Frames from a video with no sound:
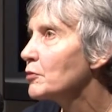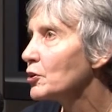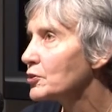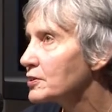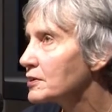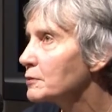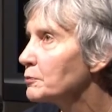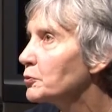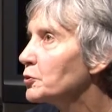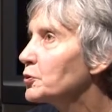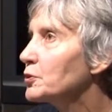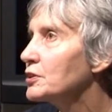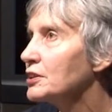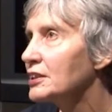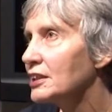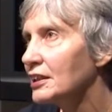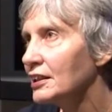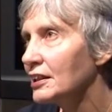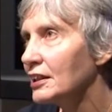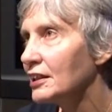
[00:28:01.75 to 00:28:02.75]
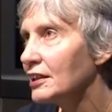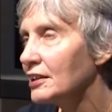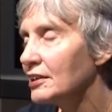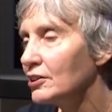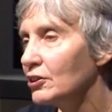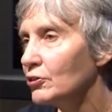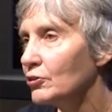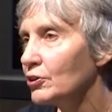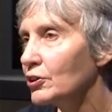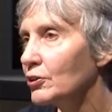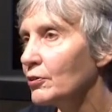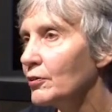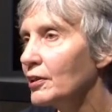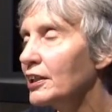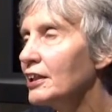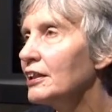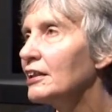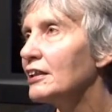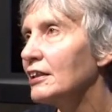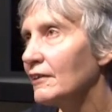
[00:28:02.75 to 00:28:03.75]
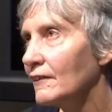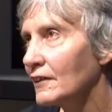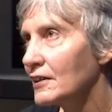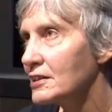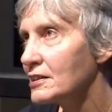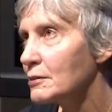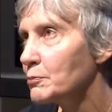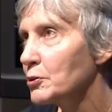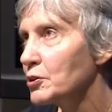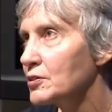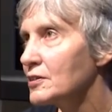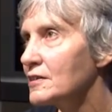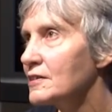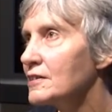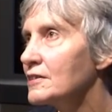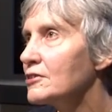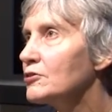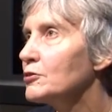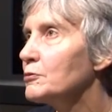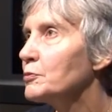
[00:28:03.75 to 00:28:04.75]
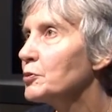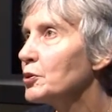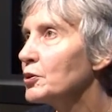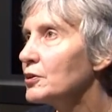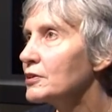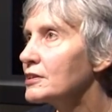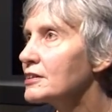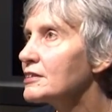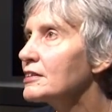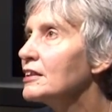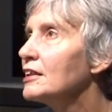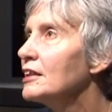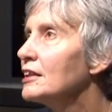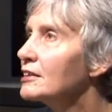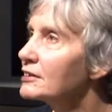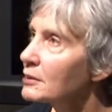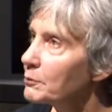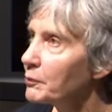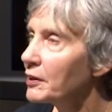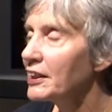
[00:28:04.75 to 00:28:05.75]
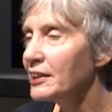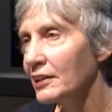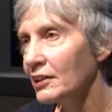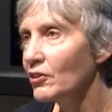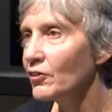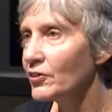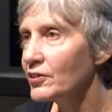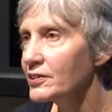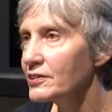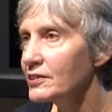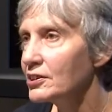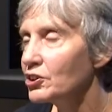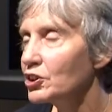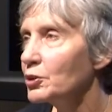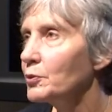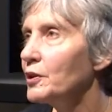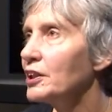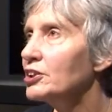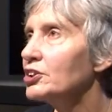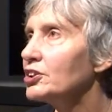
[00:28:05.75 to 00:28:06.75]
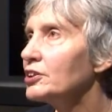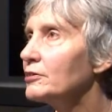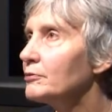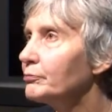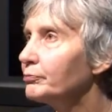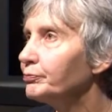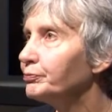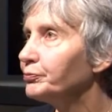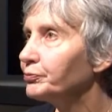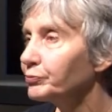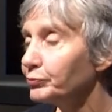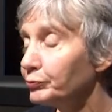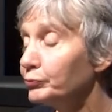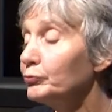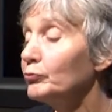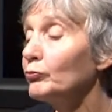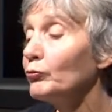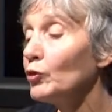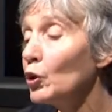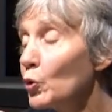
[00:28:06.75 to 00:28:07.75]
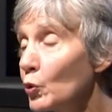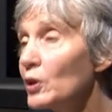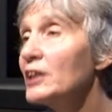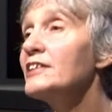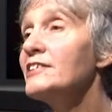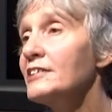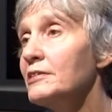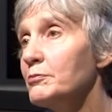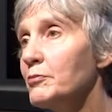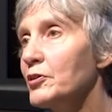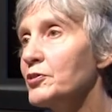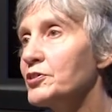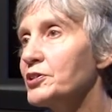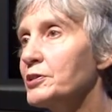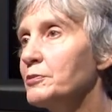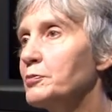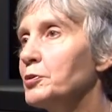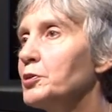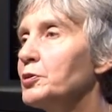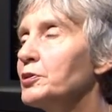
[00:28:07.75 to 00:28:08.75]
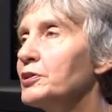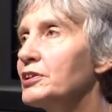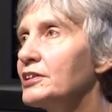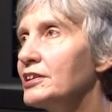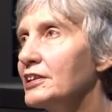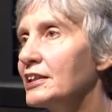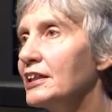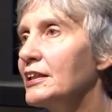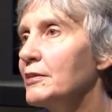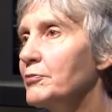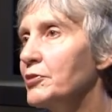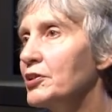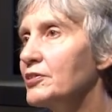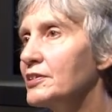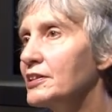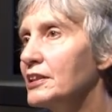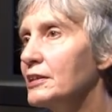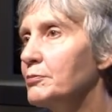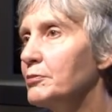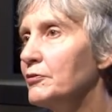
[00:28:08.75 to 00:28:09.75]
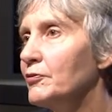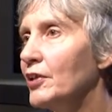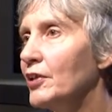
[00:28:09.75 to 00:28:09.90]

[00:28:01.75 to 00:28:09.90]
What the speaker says: most important to get ahead in your career, get in this person's good books, depending on the situation? Or is it most important to keep those deeper